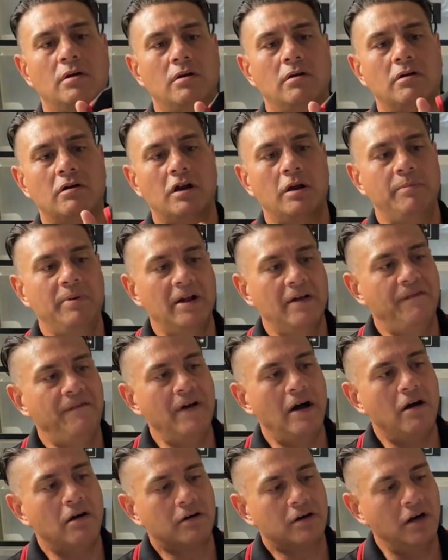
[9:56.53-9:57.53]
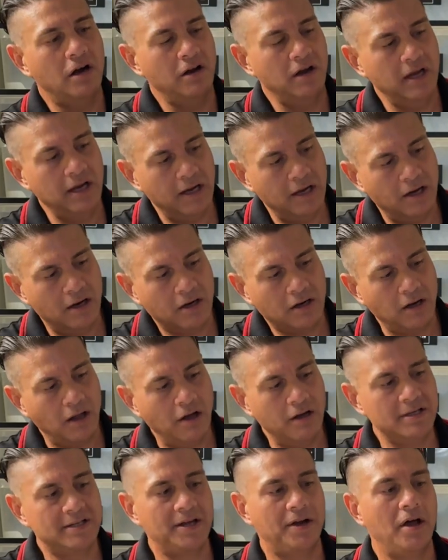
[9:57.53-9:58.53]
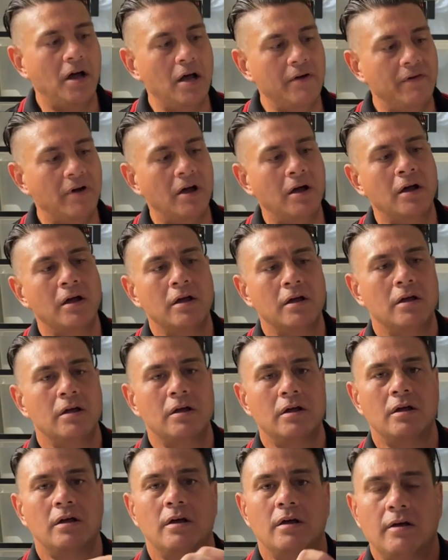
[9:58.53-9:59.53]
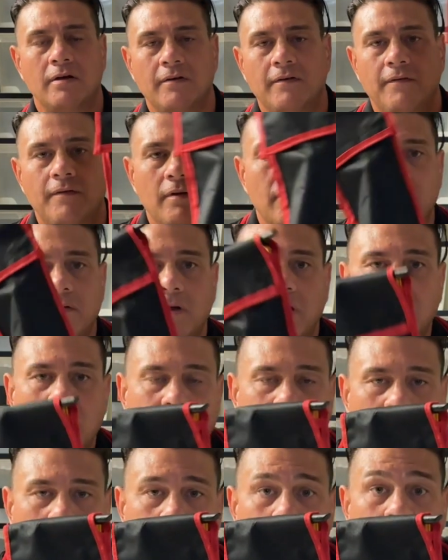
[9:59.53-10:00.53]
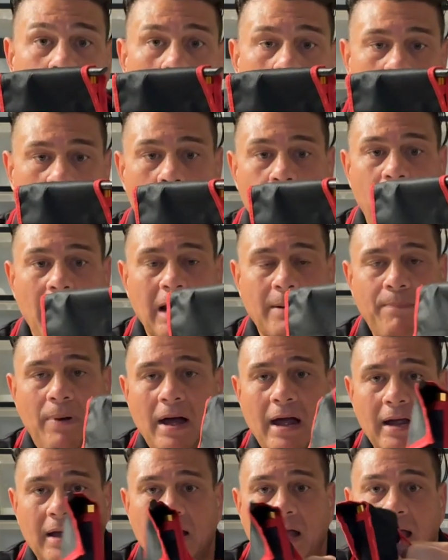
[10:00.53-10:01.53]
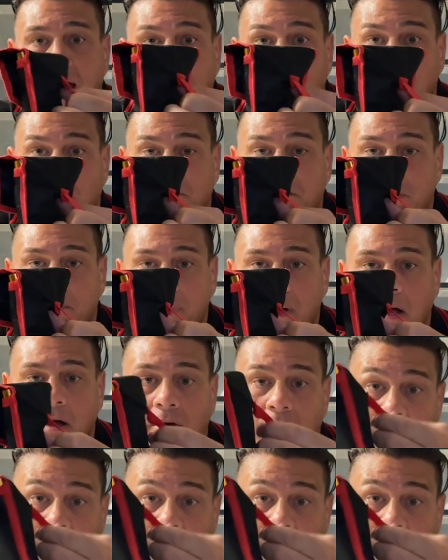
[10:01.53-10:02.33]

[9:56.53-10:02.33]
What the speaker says: We've got a bit of Velcro here, close it over. Okay, throw it in your backpack, hang it off your belt,